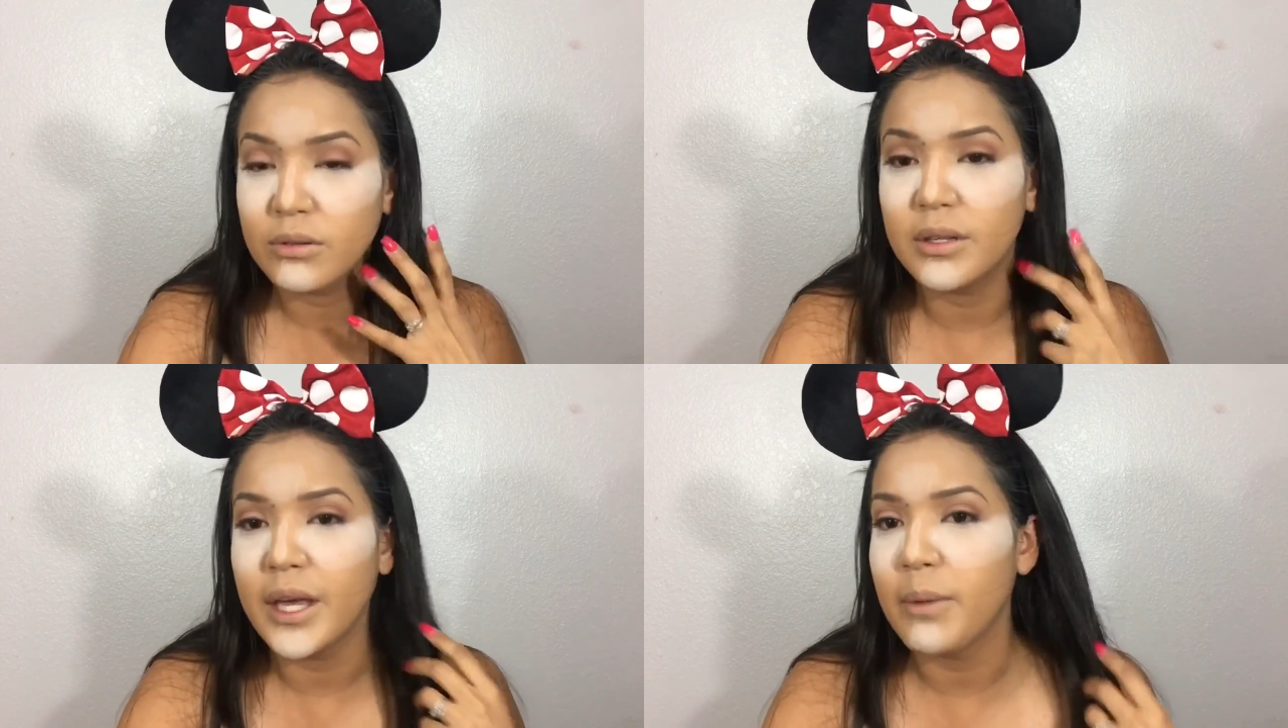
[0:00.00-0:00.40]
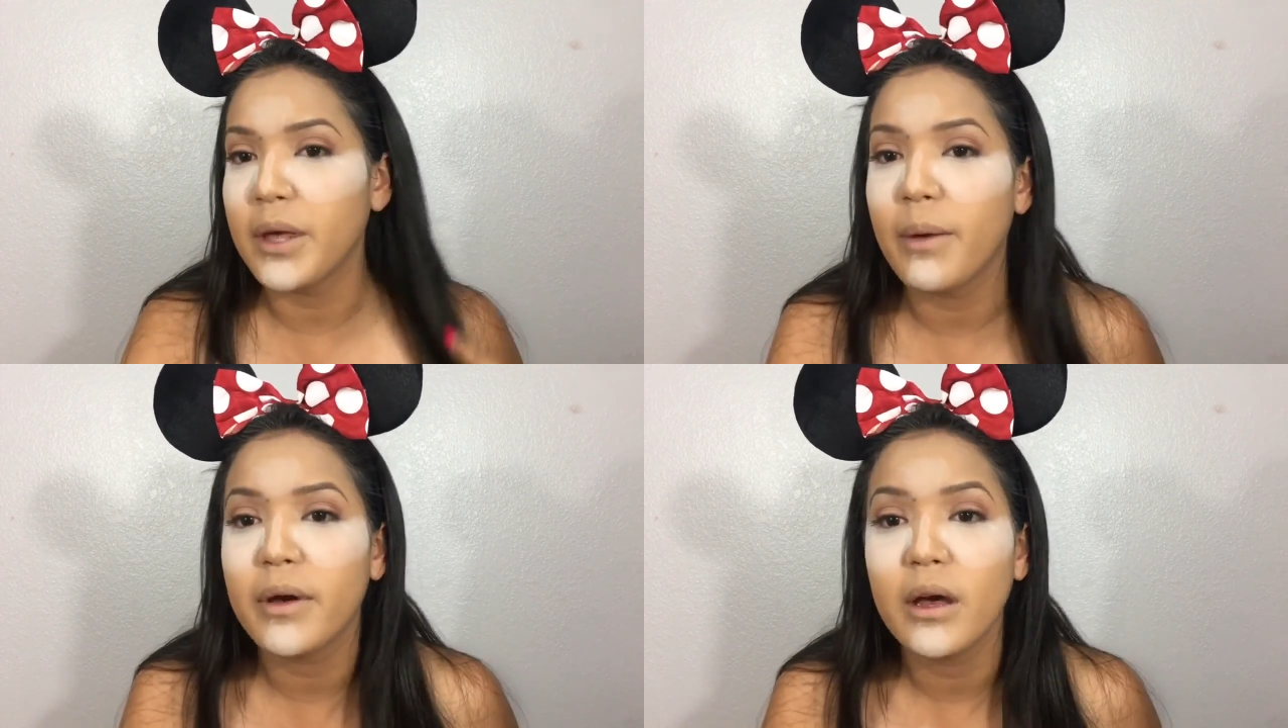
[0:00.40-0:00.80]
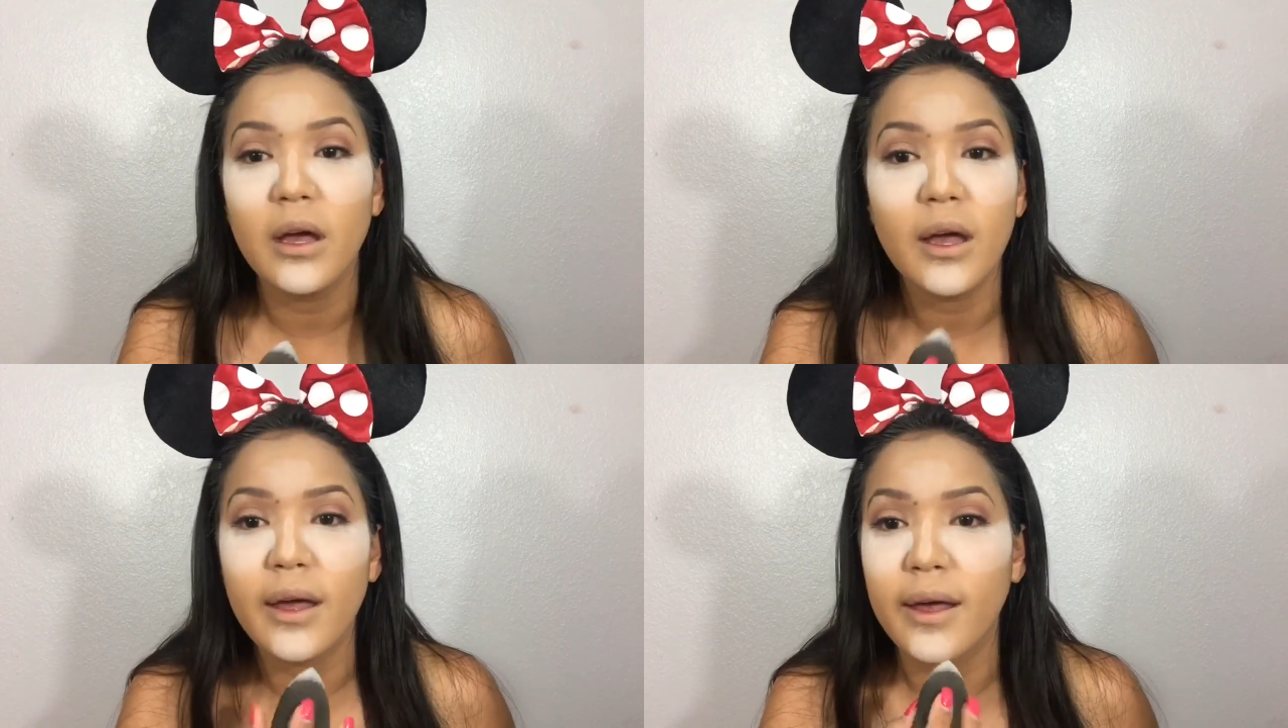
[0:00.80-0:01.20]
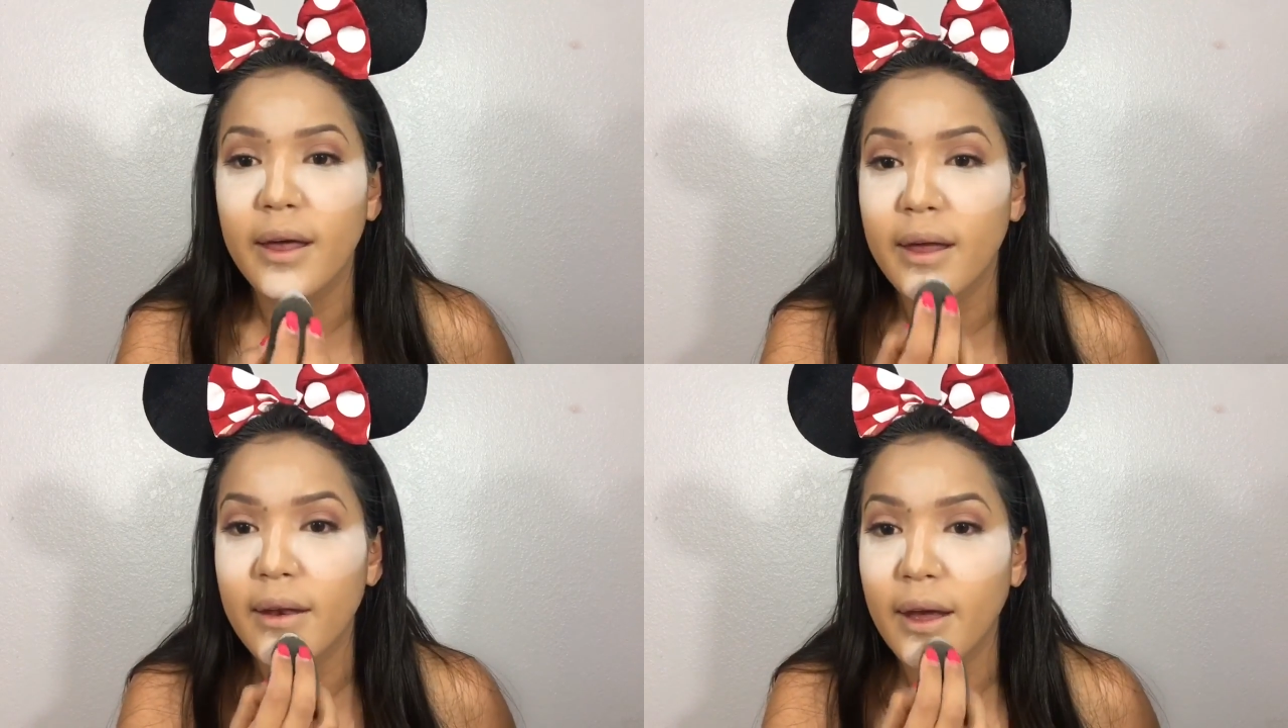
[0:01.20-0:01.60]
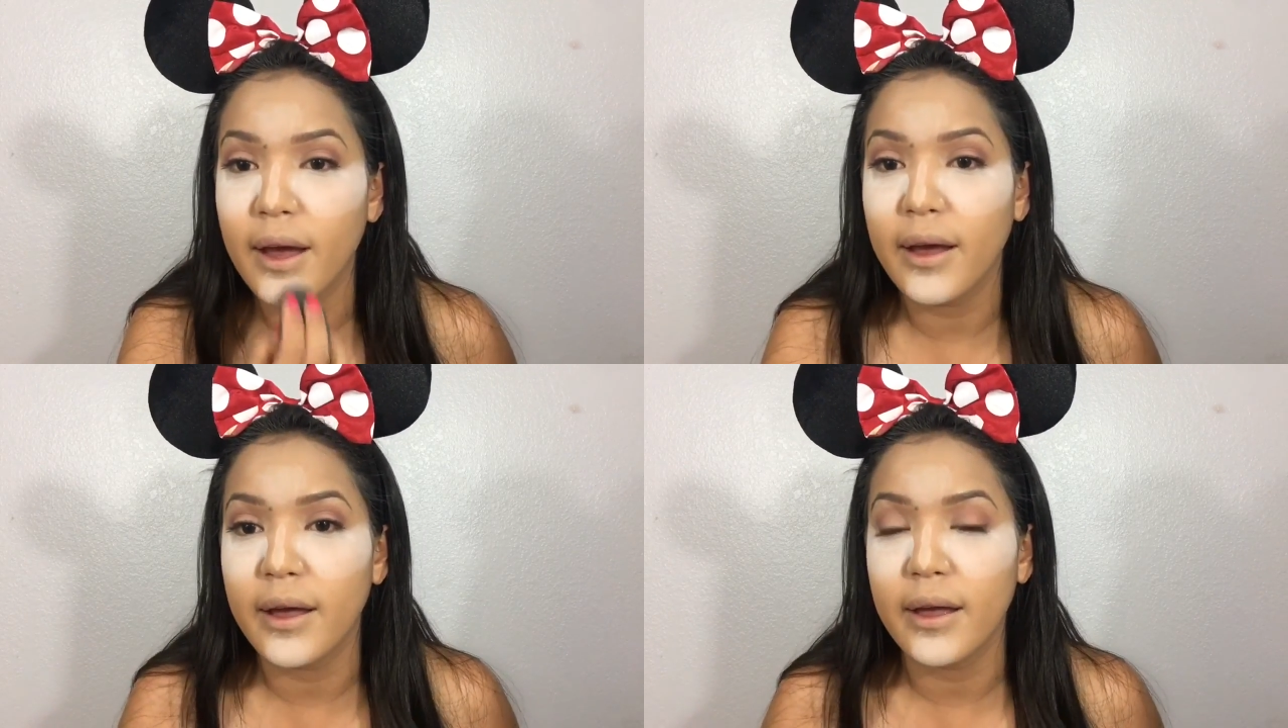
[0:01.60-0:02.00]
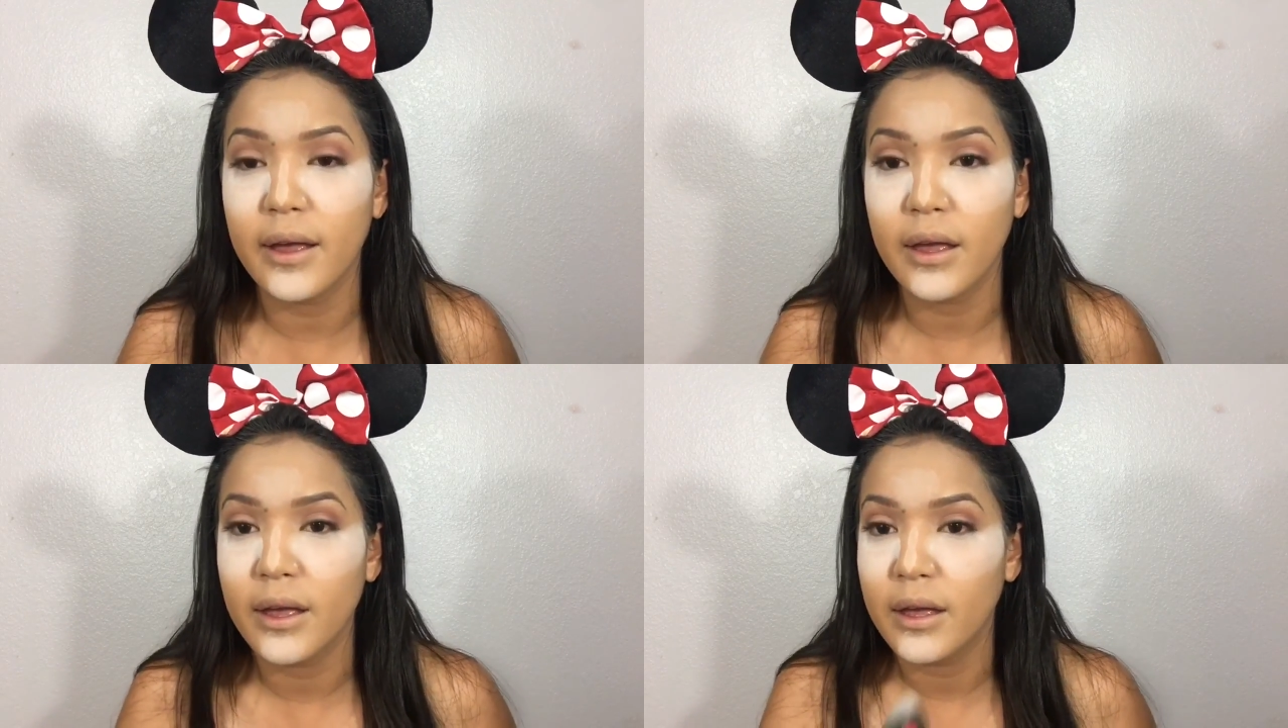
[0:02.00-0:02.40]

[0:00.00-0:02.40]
yabba yabba. And I